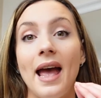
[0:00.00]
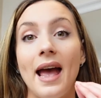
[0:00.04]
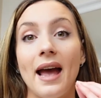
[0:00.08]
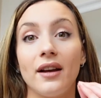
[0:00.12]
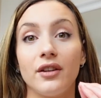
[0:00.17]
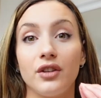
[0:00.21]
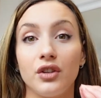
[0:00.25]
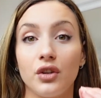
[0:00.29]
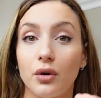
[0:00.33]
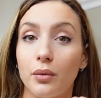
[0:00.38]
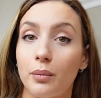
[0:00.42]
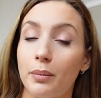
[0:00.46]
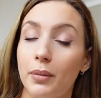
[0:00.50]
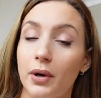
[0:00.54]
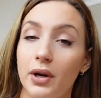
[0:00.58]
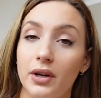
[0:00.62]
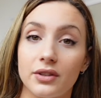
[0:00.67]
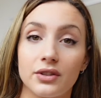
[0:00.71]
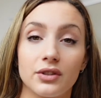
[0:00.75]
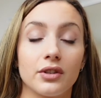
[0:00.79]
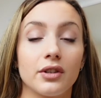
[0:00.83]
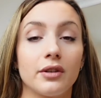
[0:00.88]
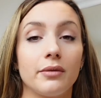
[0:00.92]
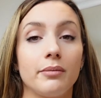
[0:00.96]
and your
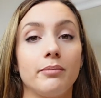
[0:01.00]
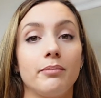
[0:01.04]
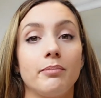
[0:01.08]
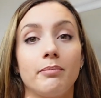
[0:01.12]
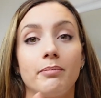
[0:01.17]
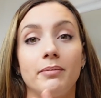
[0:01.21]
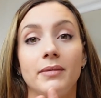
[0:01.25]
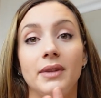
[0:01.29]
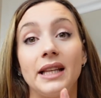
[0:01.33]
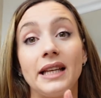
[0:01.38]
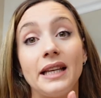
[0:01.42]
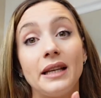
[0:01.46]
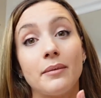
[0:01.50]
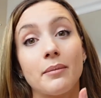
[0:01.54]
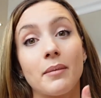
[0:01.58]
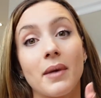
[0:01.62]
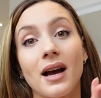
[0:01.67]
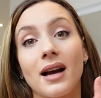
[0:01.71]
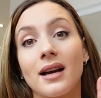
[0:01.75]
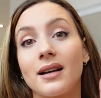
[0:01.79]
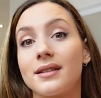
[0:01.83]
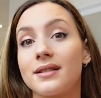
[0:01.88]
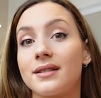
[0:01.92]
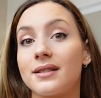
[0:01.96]
personal lean
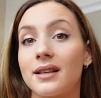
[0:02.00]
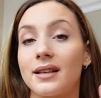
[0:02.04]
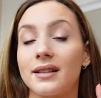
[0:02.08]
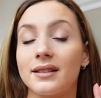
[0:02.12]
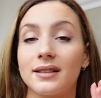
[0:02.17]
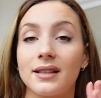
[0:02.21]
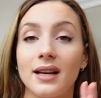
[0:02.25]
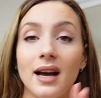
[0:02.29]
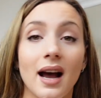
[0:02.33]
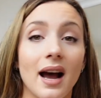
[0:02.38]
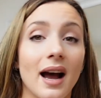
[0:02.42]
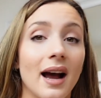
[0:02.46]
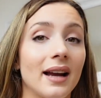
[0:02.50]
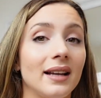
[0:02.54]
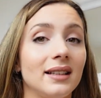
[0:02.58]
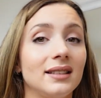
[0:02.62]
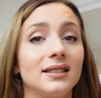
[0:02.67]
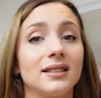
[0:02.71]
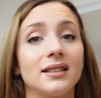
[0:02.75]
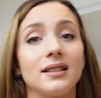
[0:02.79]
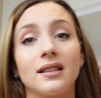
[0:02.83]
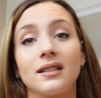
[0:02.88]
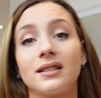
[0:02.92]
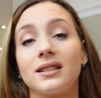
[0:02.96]
mass and
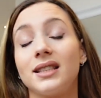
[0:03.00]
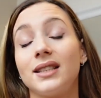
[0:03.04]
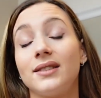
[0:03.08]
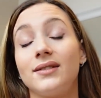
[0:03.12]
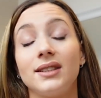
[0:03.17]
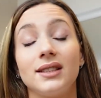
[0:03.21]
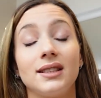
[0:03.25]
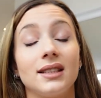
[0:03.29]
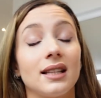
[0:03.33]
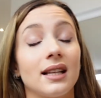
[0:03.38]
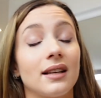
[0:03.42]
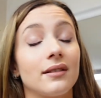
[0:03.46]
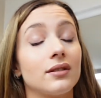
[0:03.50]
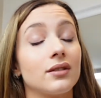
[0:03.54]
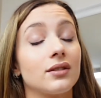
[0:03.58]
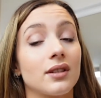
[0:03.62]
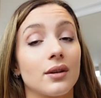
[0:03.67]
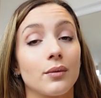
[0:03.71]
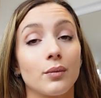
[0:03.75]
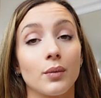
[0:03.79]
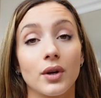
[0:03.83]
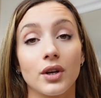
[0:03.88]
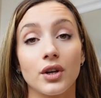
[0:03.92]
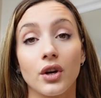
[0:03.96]
height and activity levels
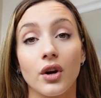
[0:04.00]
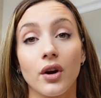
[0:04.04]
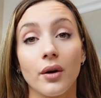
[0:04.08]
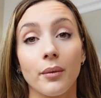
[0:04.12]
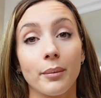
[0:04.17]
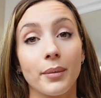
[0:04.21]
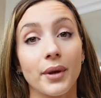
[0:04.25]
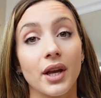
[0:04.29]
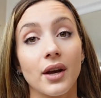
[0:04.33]
and whatnot,